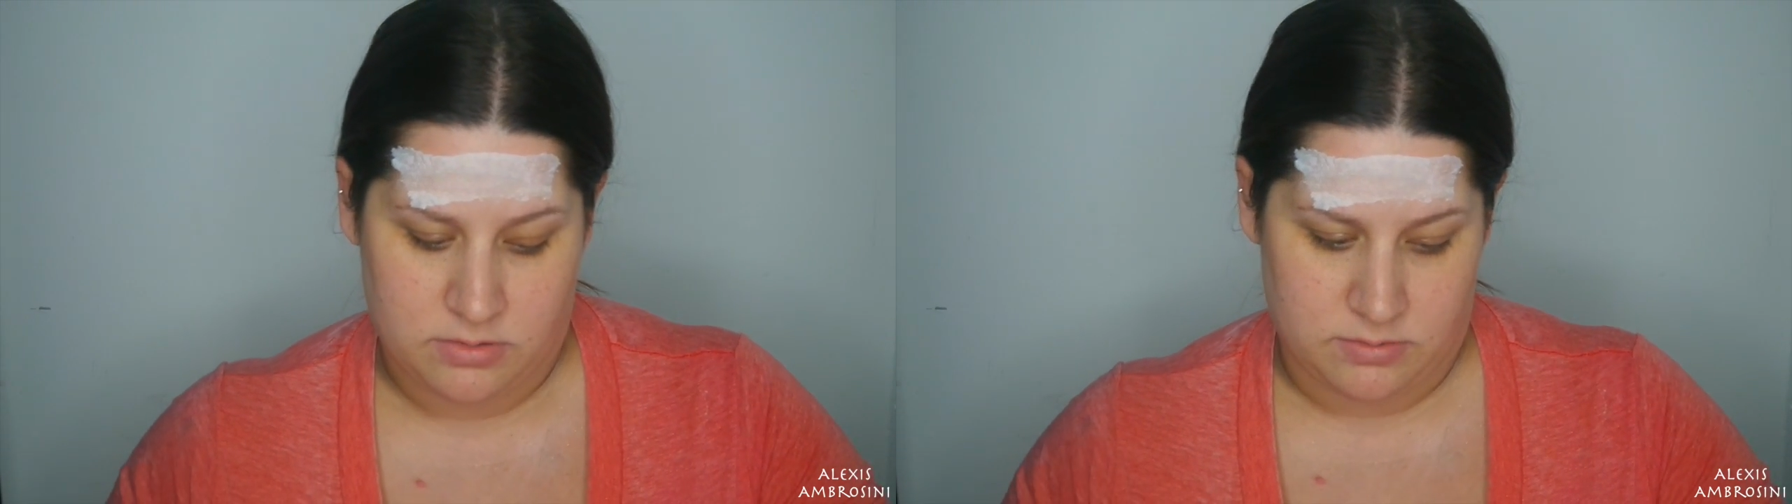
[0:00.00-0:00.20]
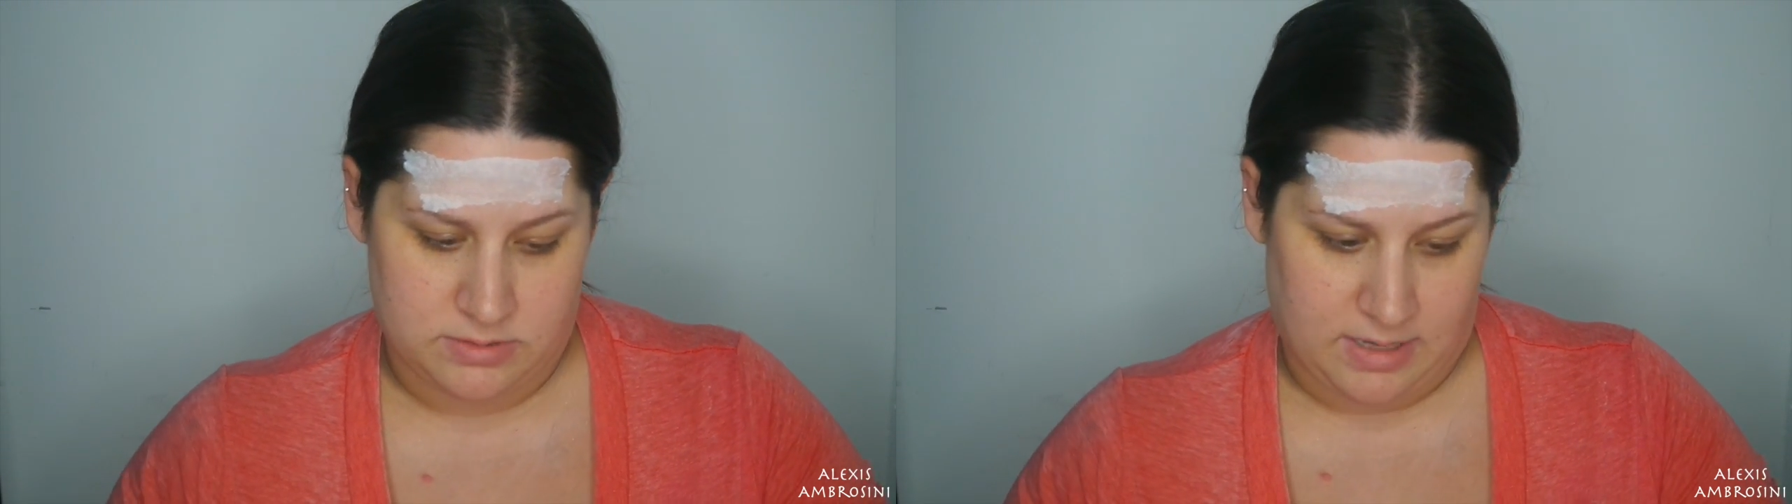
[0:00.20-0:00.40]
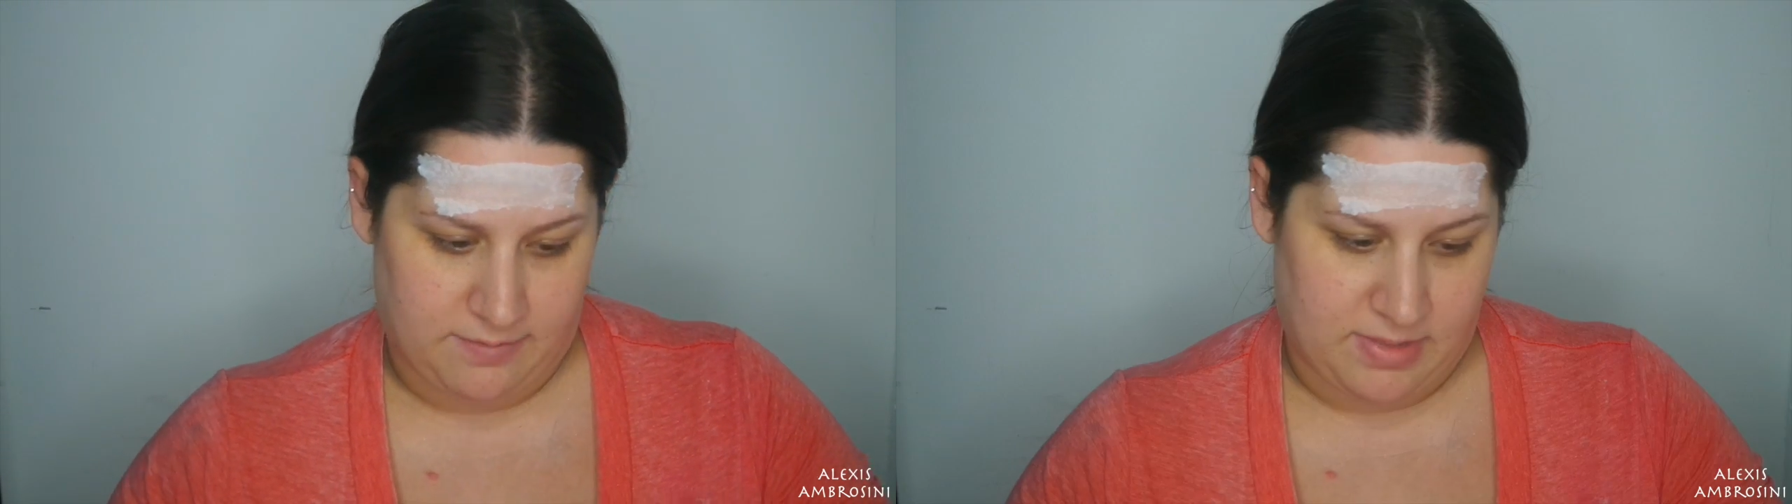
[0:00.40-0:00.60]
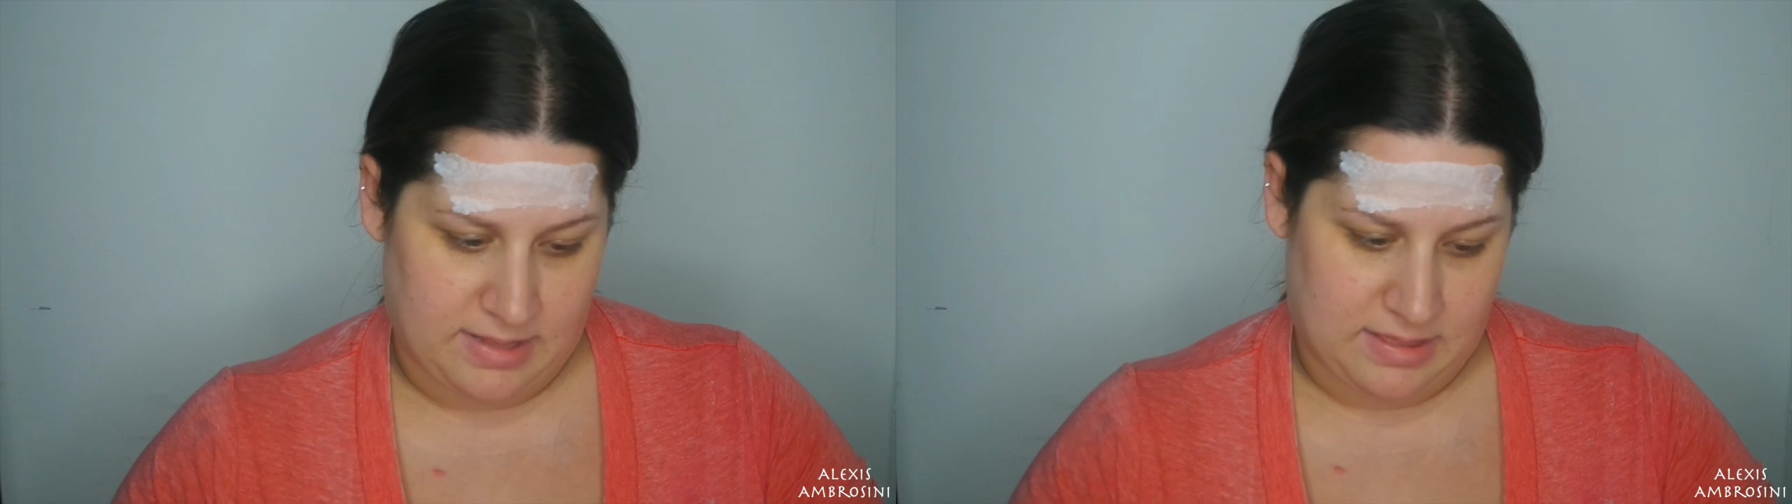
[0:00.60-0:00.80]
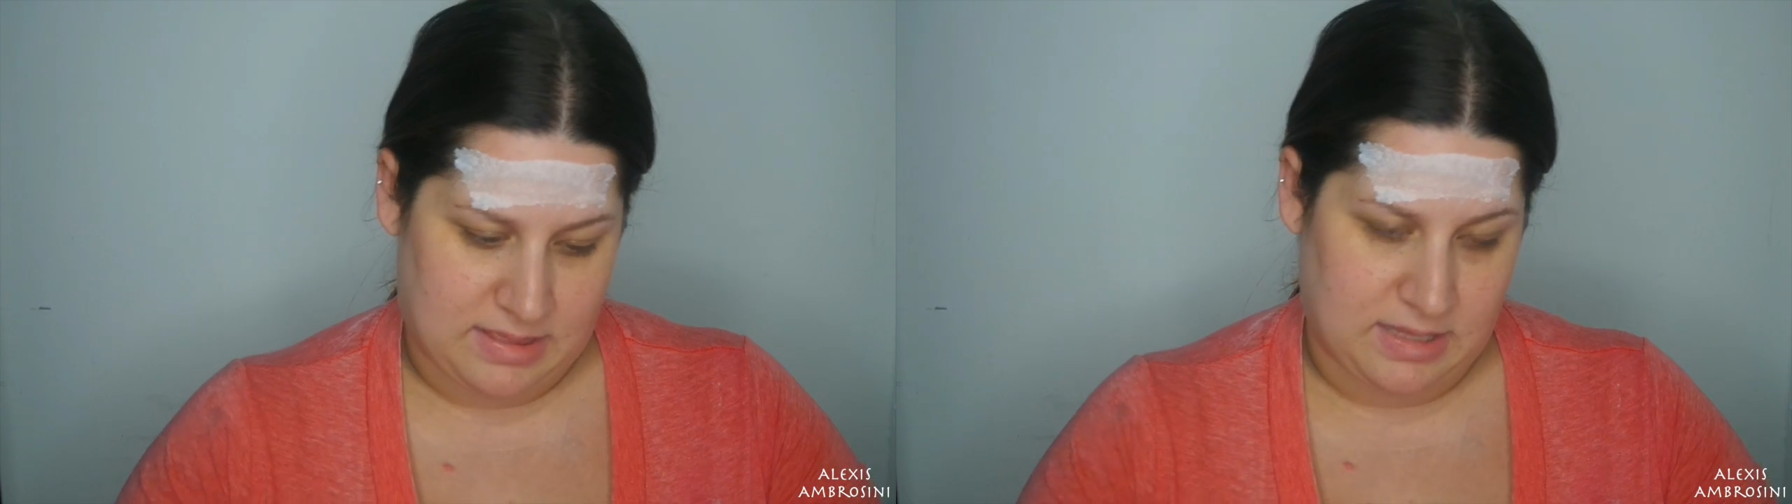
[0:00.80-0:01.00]
So once I have
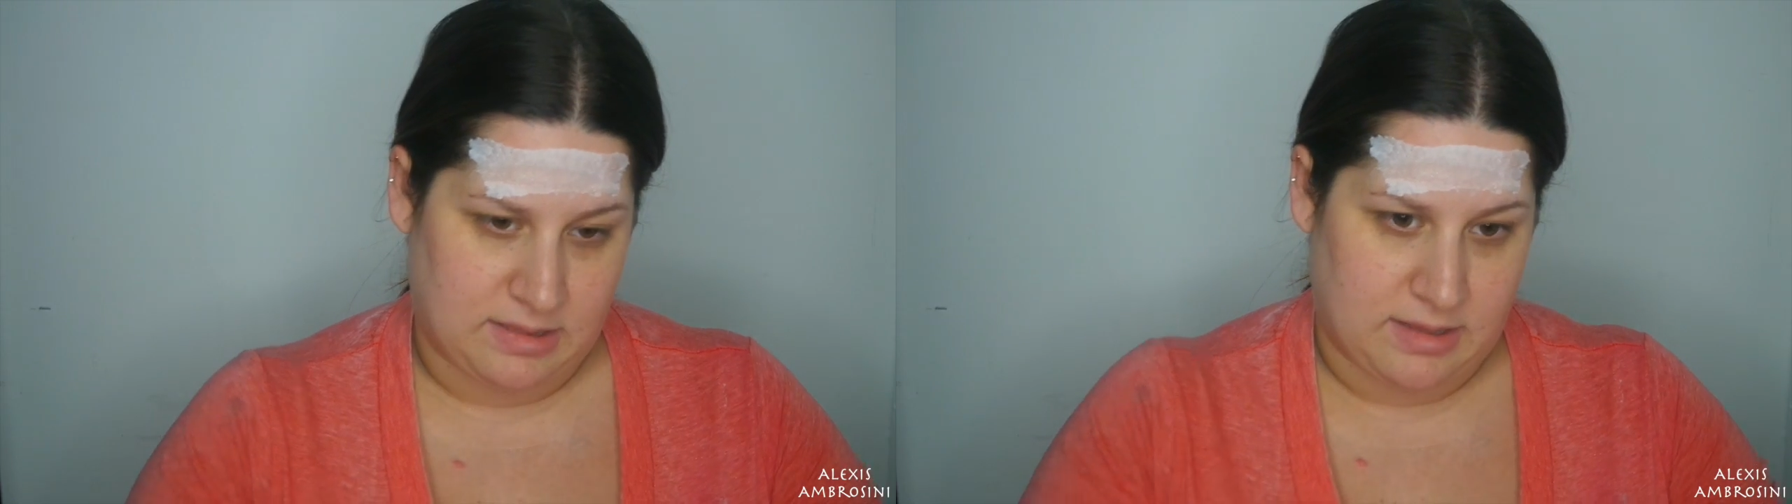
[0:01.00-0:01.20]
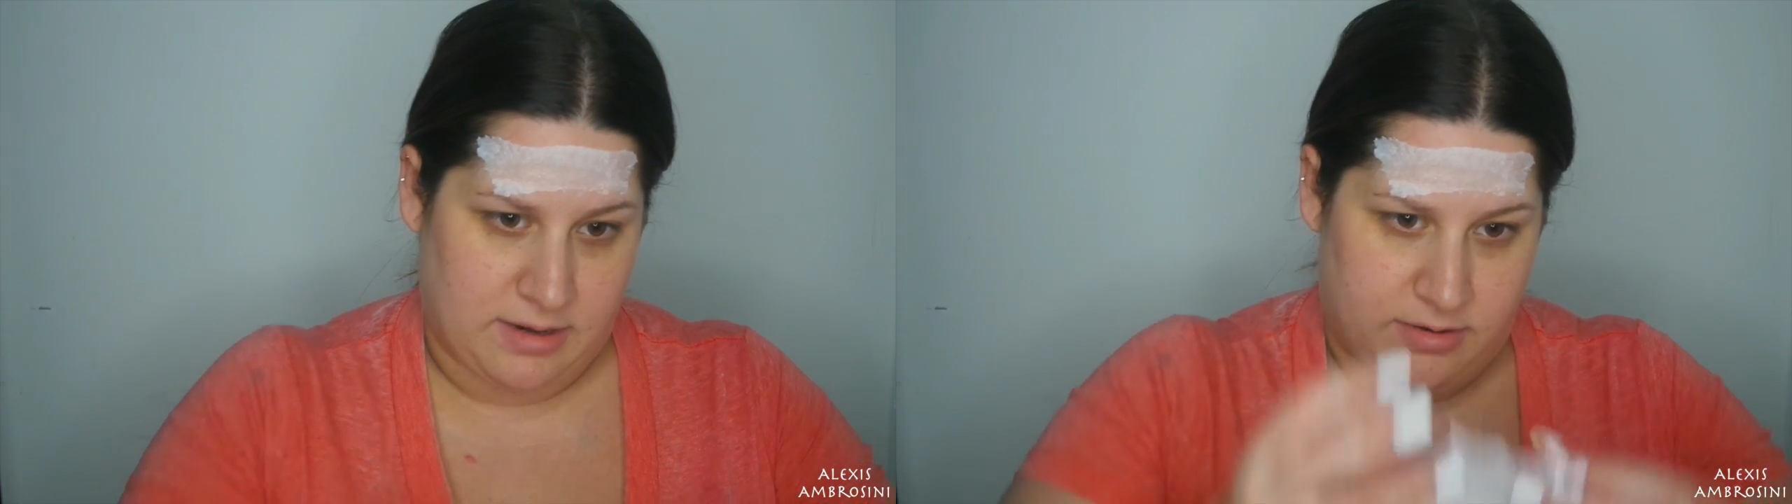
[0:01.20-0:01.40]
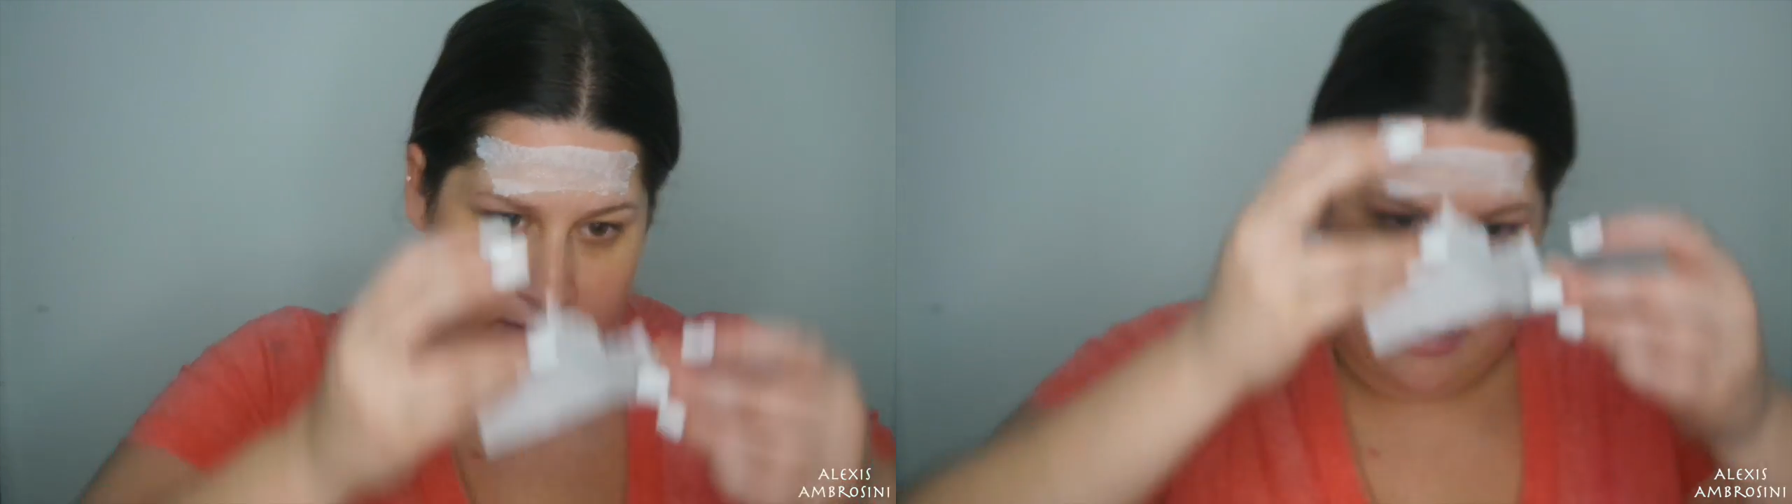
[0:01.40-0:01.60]
that thin layer